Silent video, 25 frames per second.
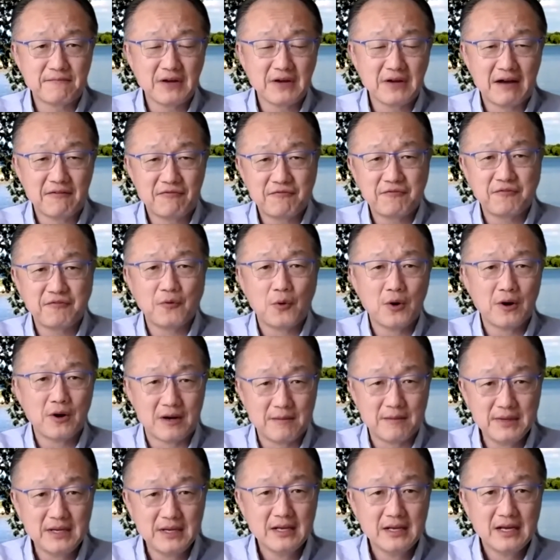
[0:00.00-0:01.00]

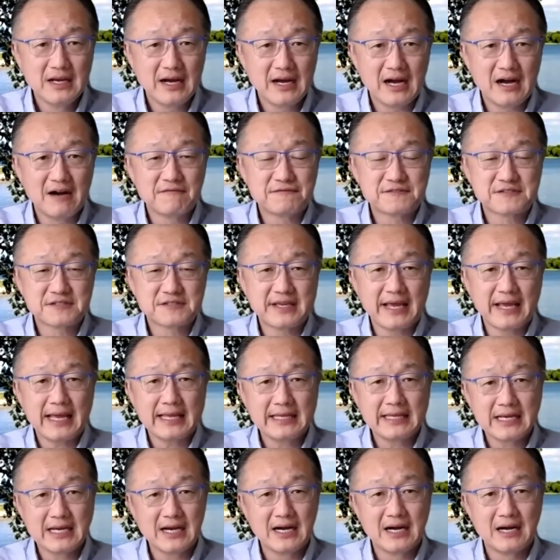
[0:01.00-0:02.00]
form of
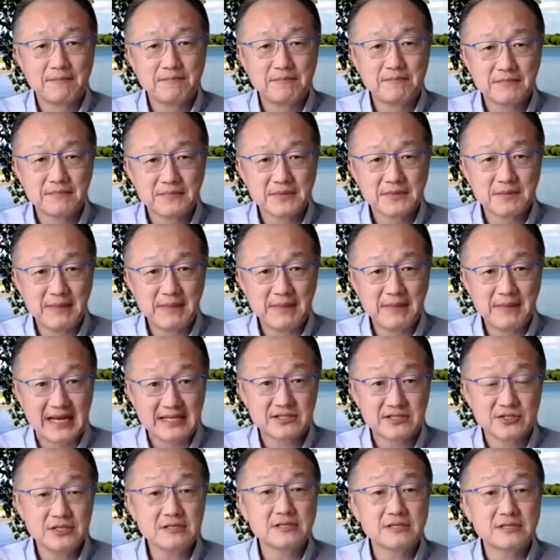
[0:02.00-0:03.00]
scaling up the
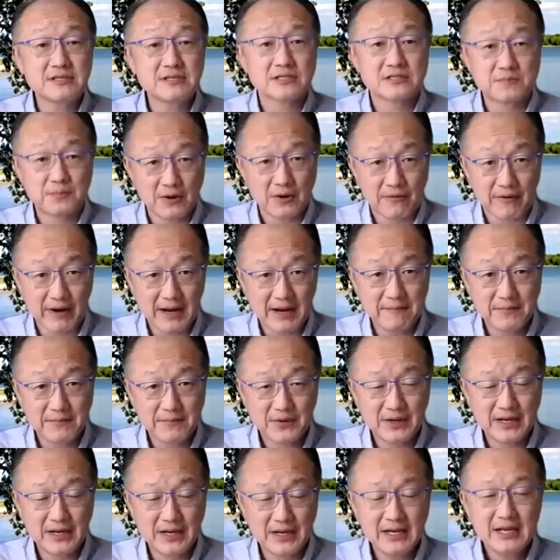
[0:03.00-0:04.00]
Massachusetts program,
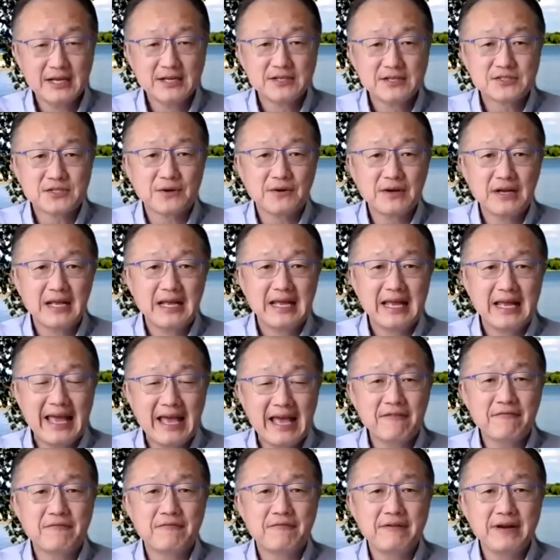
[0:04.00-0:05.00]
right? So
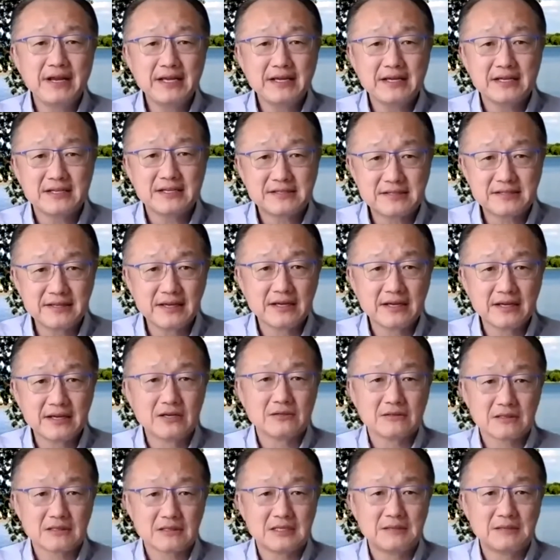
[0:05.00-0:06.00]
every
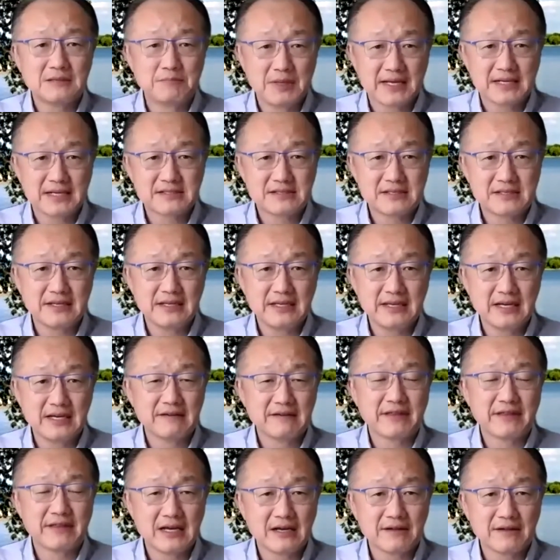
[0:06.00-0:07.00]
single complexity of
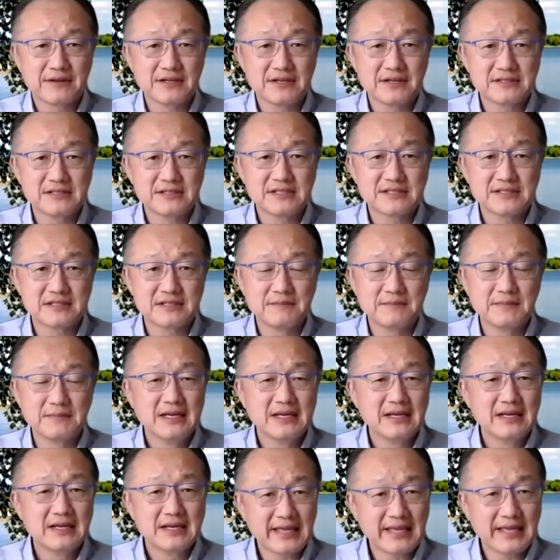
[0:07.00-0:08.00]
the healthcare system
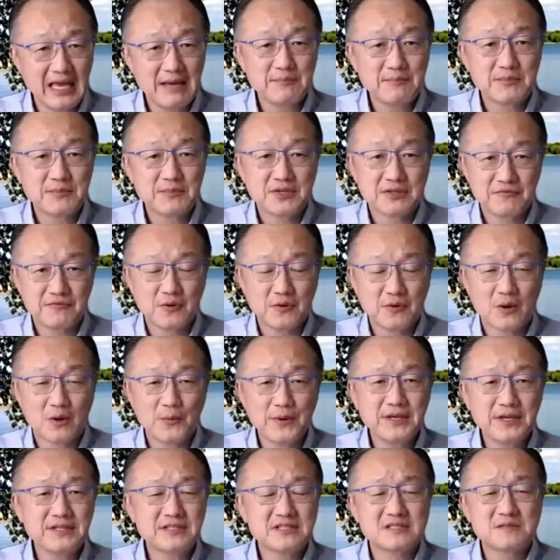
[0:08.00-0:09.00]
came to the fore.
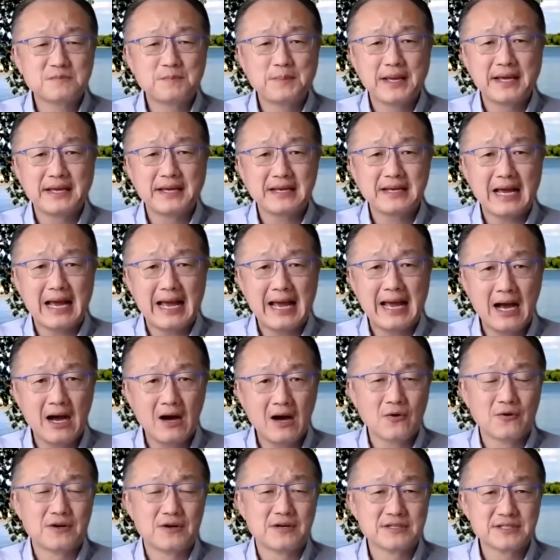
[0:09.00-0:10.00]
We spent
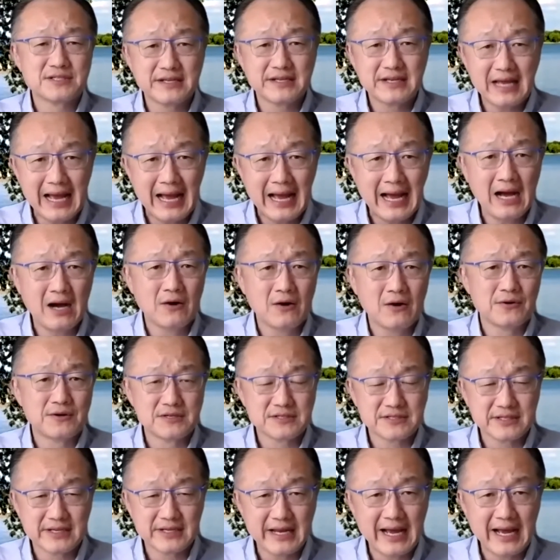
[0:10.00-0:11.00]
hours and
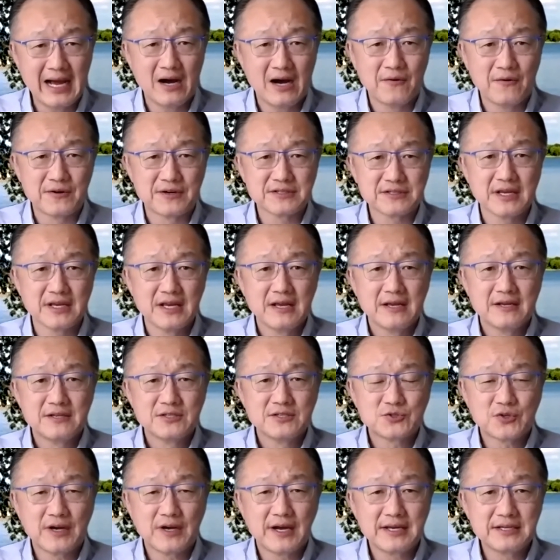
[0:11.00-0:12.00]
hours and hours
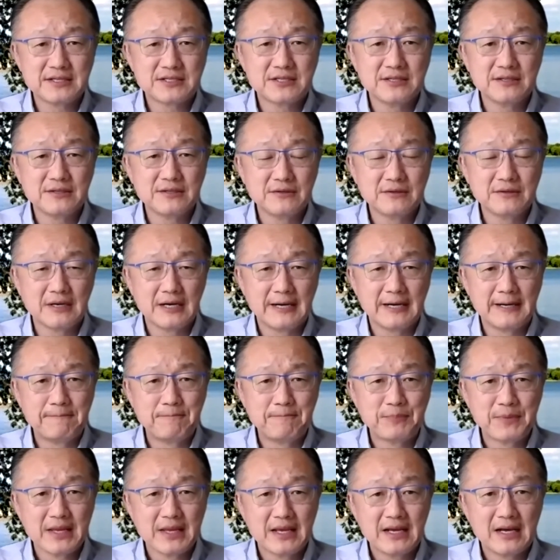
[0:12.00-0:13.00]
trying to
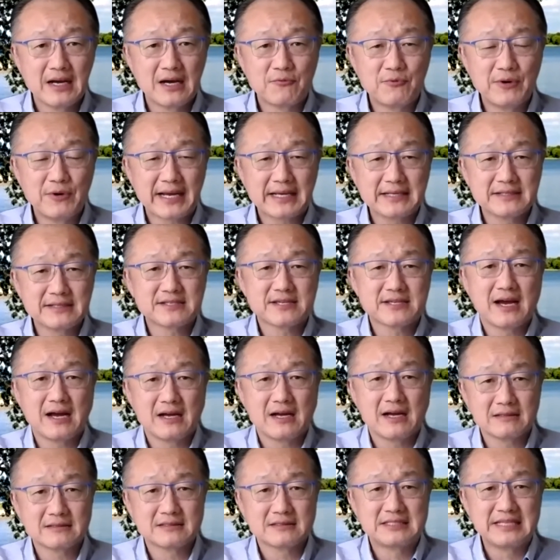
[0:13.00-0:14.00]

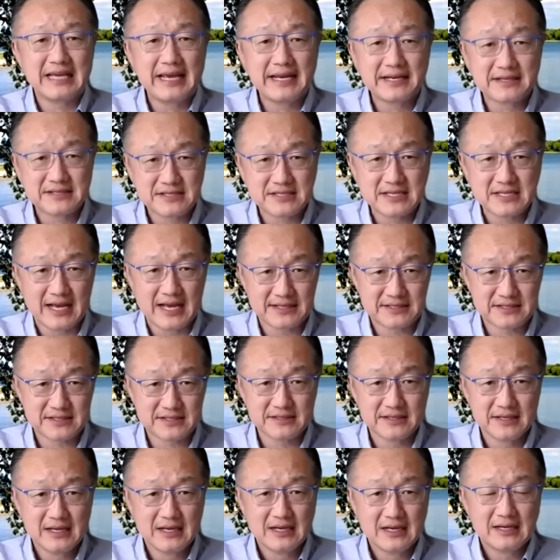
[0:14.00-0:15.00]
reconcile data sets.
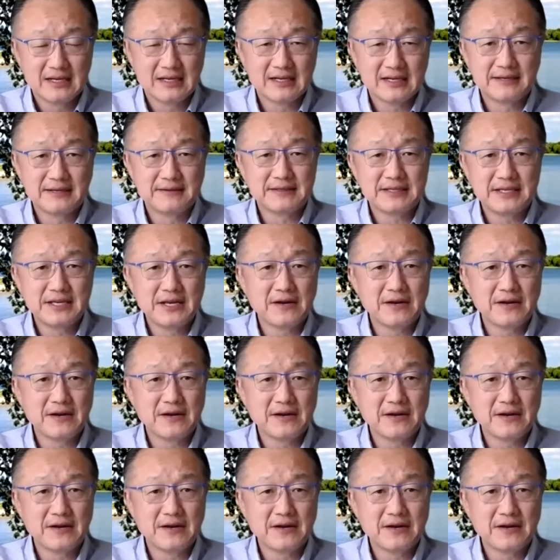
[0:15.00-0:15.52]
And